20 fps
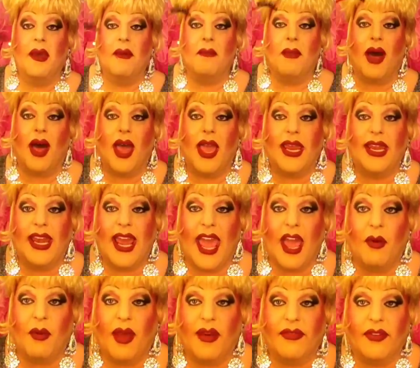Mine,
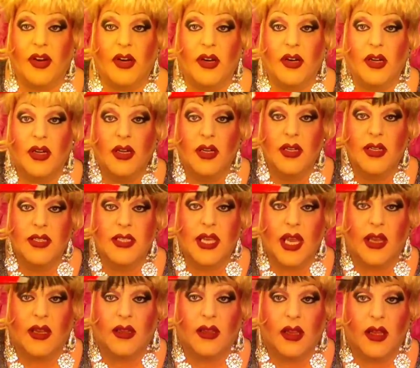however,
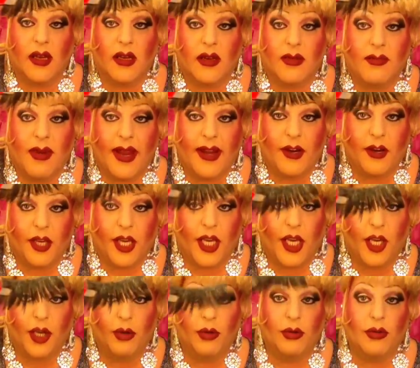take a look. Mine are
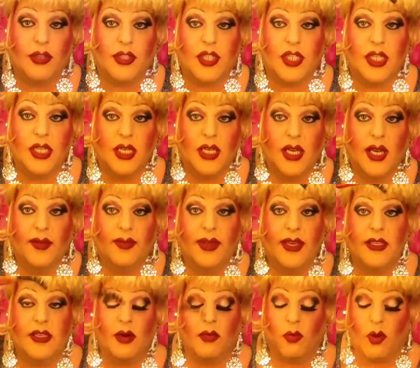huge.
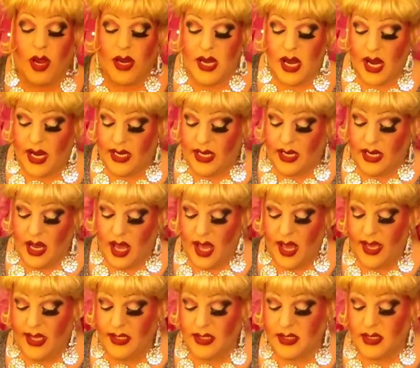These are
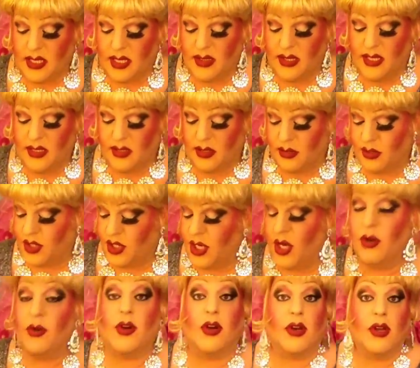$1.99s. These are
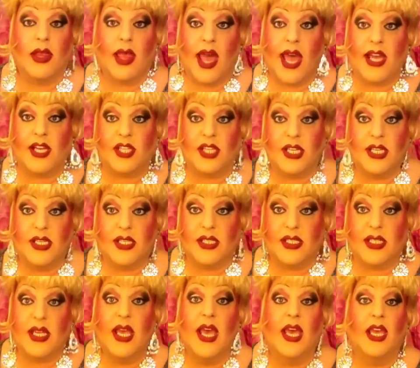showgirl
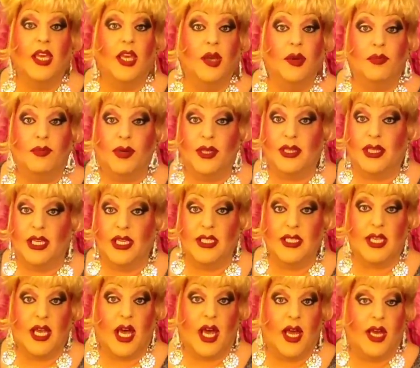lashes. You put
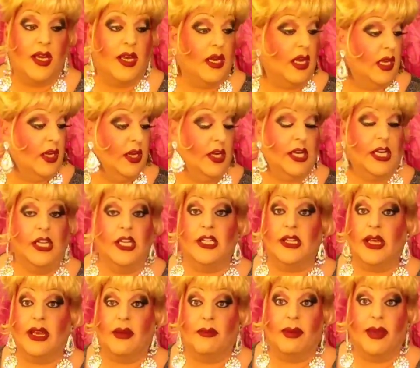these on, you're going to look
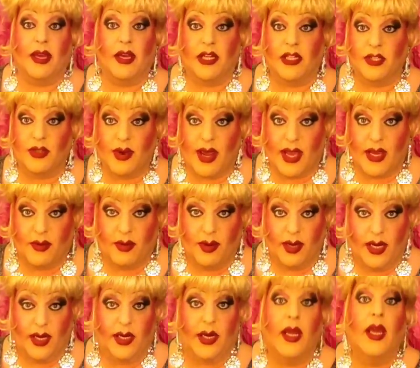like a big old drag
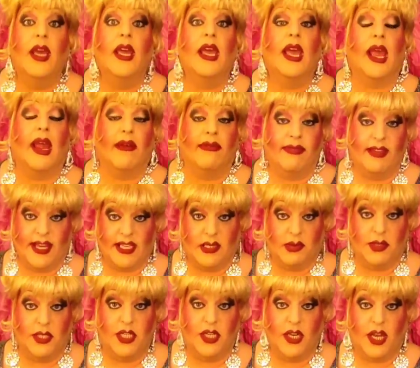queen. If that's
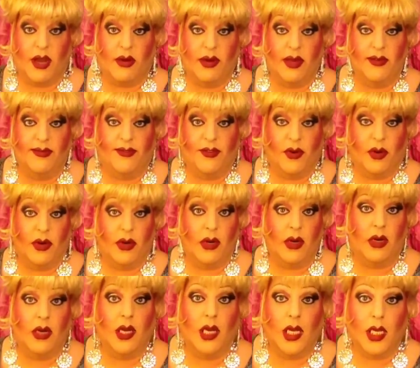what you're going
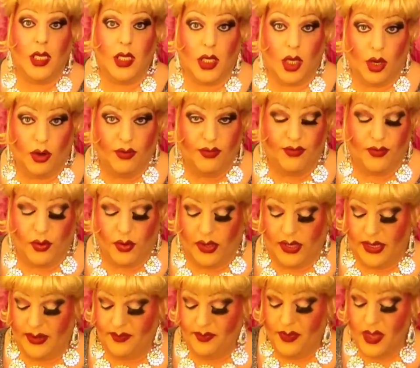for, go for
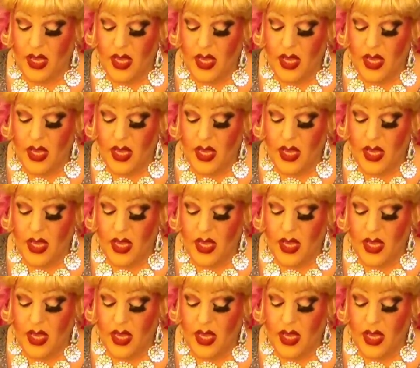it.